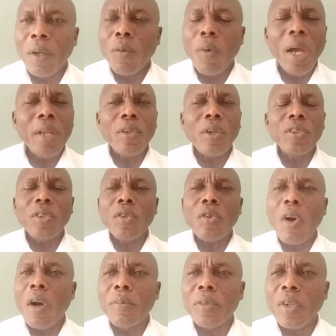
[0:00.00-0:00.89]
Why don't
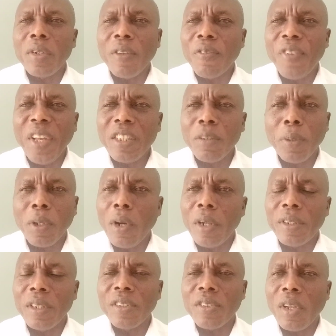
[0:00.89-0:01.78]
you come to the first
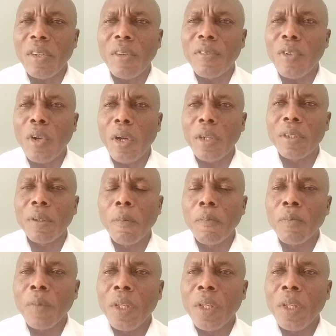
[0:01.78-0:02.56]
begotten son of God?